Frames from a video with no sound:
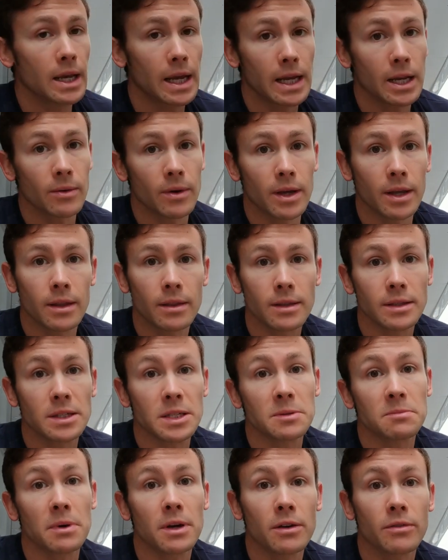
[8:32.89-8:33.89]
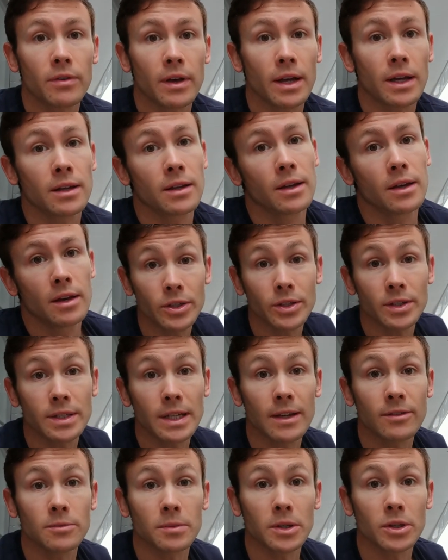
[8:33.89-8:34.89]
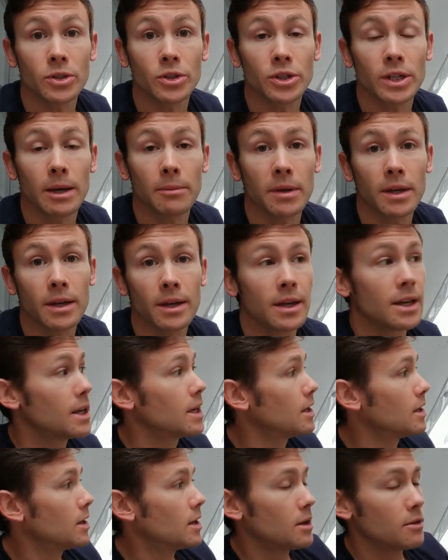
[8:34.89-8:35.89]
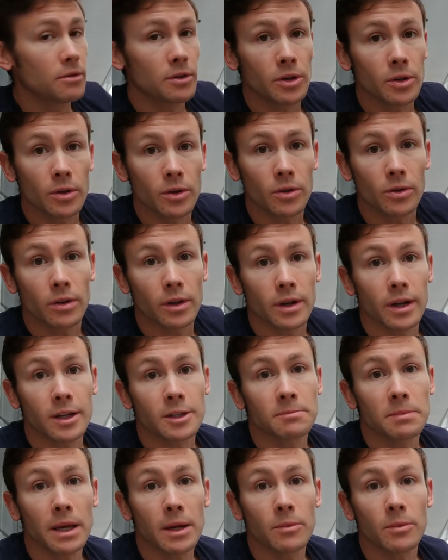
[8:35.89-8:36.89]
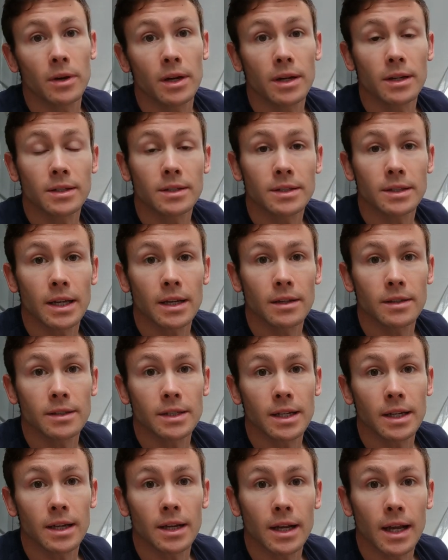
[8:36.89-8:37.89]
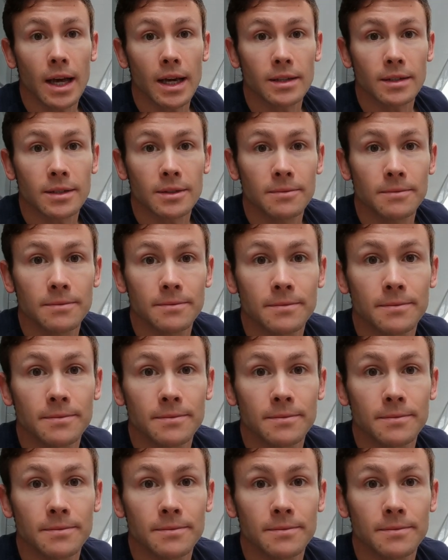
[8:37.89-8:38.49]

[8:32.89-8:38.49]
Anyway, this is perfect, just saves my good chamois for doing all the nice paintwork, stainless steel and glass.